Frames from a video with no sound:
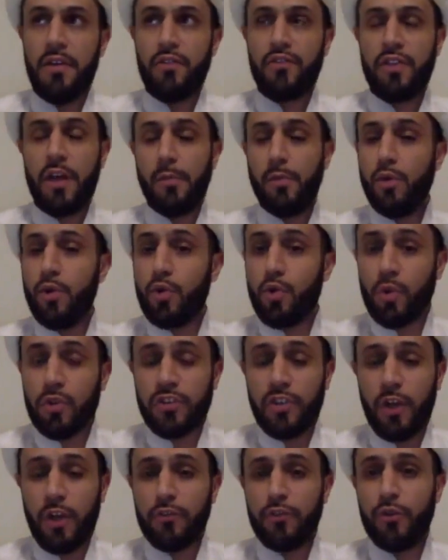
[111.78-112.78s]
Tabuk was
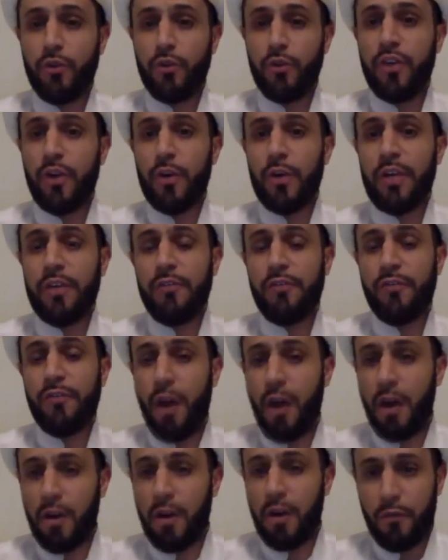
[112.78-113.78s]
also very
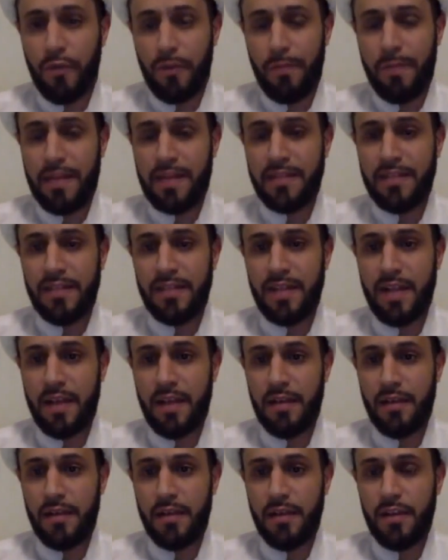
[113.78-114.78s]
far from Medina.
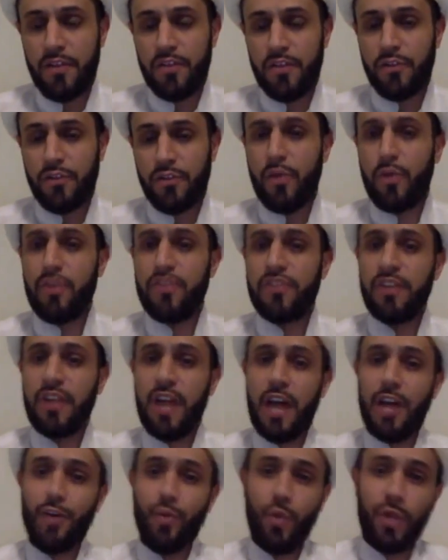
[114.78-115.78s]
So there was an
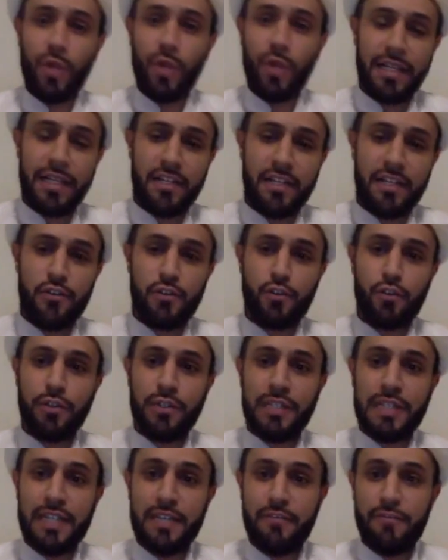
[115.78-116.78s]
unwillingness to
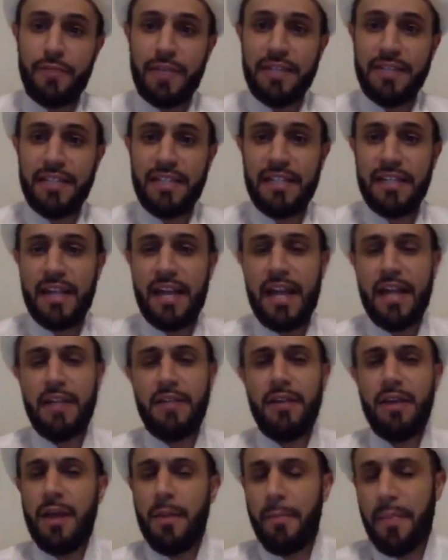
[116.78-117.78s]
leave Medina, and
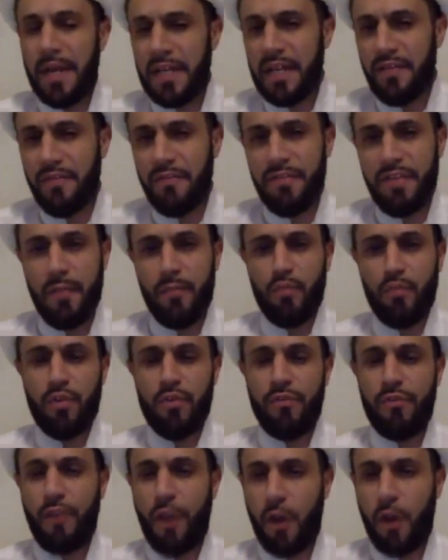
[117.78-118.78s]
many of them were
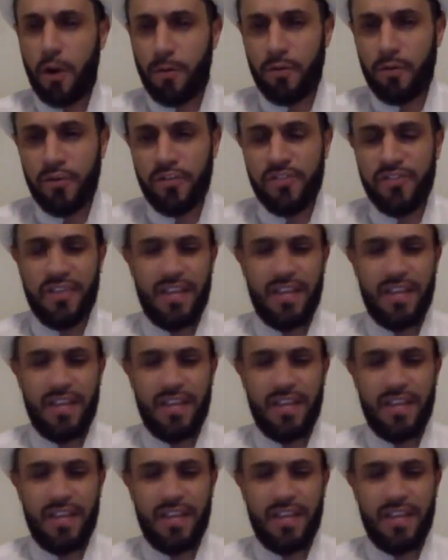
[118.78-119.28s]
farmers.